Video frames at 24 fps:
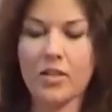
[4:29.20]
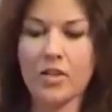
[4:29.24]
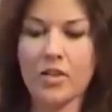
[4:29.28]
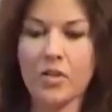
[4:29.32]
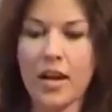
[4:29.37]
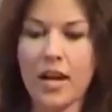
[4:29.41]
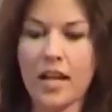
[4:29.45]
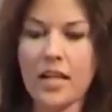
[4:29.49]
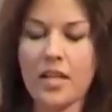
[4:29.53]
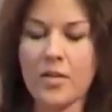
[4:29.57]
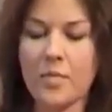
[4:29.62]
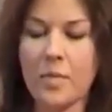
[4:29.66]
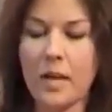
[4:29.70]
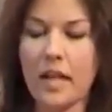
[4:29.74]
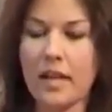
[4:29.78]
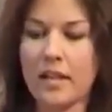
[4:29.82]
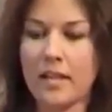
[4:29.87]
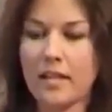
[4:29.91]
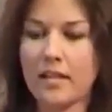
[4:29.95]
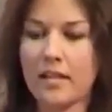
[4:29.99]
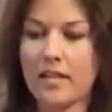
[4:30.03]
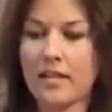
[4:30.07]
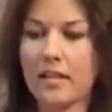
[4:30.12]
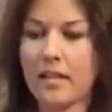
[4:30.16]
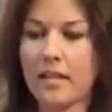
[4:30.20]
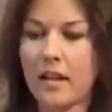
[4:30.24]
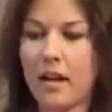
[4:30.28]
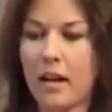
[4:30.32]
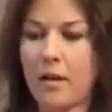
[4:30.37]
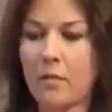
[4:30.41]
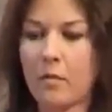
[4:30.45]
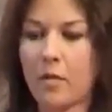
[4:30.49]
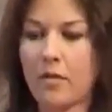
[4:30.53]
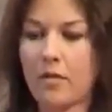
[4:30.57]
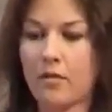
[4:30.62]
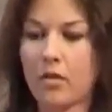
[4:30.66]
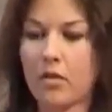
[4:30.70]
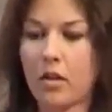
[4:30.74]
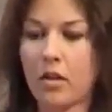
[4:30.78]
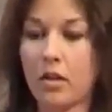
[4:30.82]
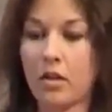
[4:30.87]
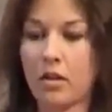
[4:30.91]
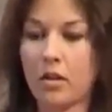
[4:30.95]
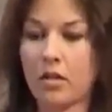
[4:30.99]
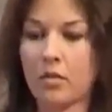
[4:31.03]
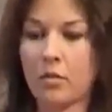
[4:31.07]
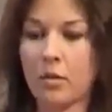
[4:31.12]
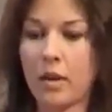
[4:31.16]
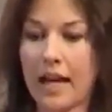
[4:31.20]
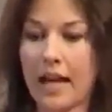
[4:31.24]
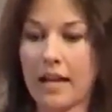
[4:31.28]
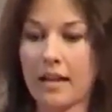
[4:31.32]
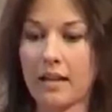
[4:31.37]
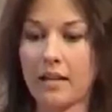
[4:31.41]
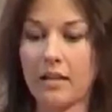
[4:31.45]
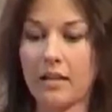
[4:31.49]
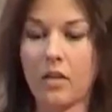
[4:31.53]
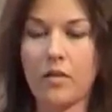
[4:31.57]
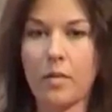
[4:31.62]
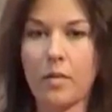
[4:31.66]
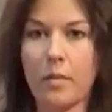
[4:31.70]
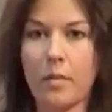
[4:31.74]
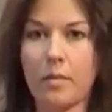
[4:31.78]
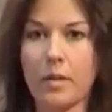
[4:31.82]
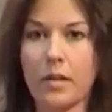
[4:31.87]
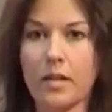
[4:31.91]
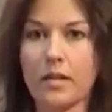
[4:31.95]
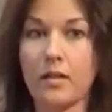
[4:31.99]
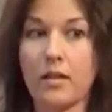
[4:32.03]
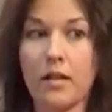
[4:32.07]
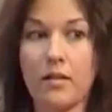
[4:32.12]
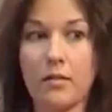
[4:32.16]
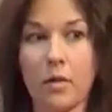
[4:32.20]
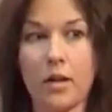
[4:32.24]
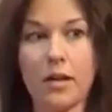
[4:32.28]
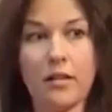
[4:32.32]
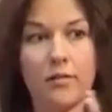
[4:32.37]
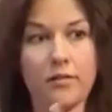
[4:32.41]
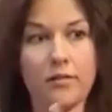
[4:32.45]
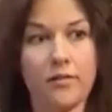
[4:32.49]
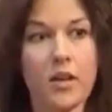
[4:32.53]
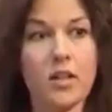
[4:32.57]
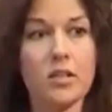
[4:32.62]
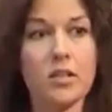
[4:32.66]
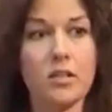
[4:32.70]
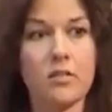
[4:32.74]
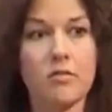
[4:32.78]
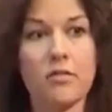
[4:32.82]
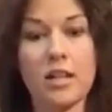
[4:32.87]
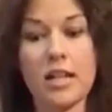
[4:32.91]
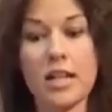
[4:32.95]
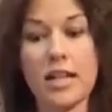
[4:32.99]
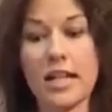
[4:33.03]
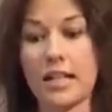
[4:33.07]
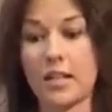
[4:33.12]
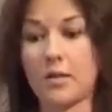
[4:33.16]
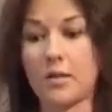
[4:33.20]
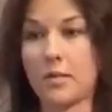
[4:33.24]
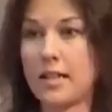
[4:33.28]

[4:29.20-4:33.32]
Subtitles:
strange because we had a lot of publicity when it first got released.